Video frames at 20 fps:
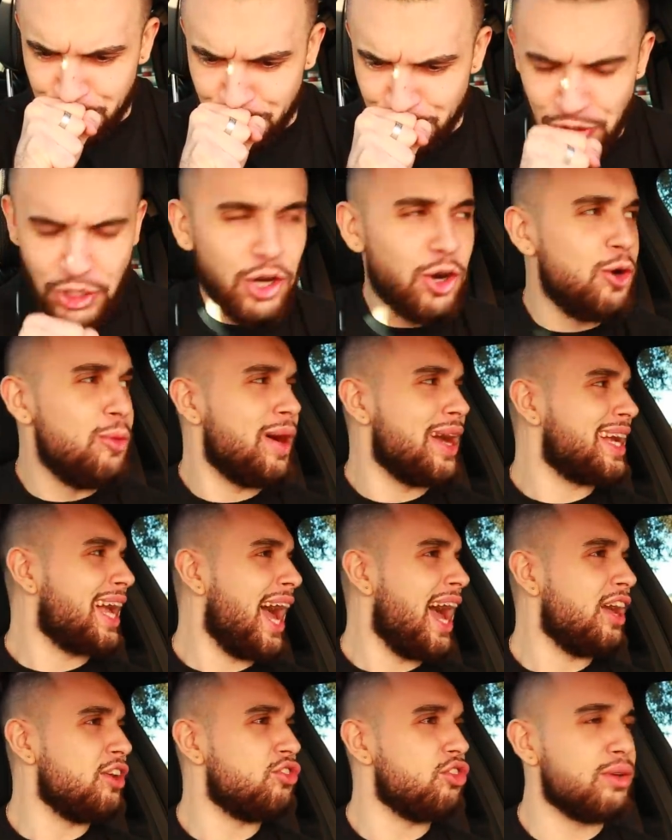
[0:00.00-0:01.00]
No, my
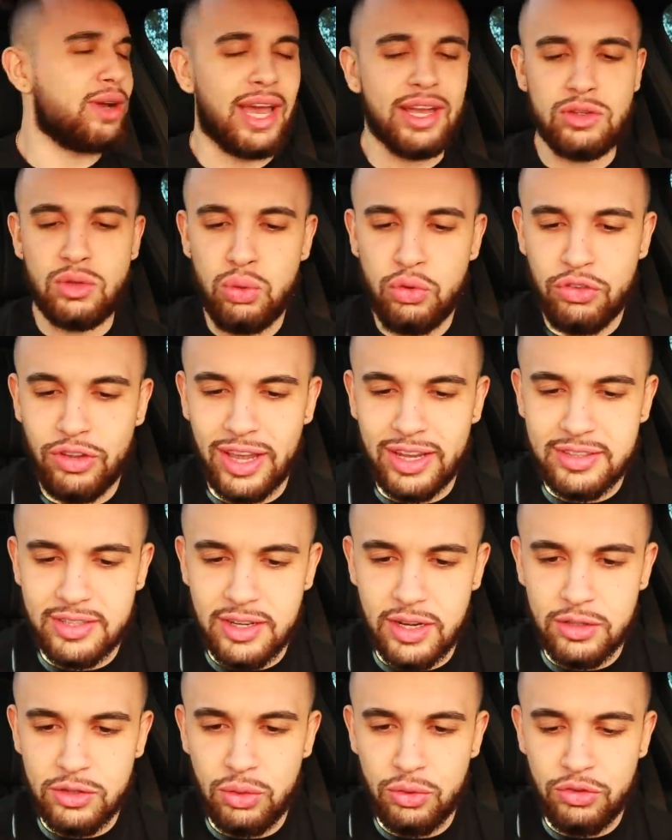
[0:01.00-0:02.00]
gosh. Okay, two shakes
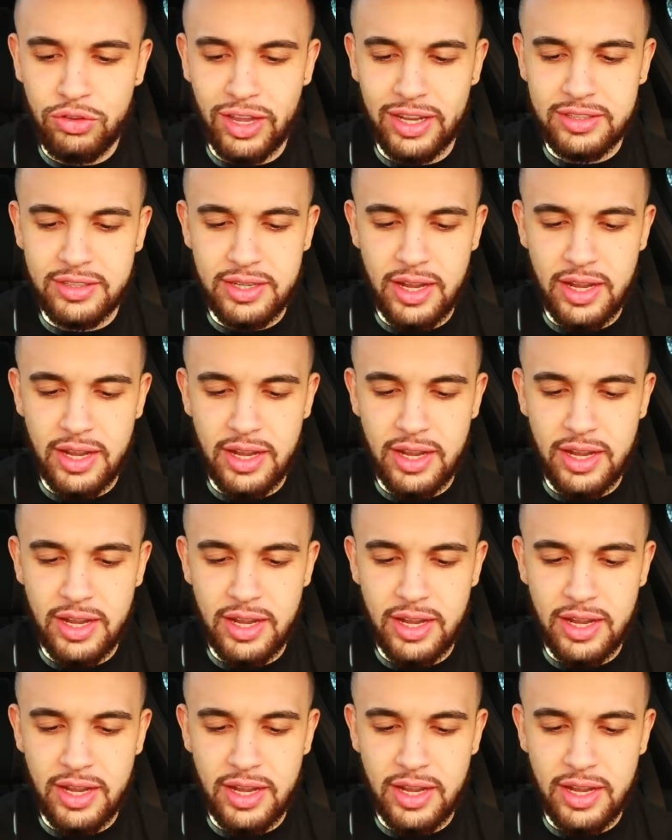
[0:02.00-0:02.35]
there, two shakes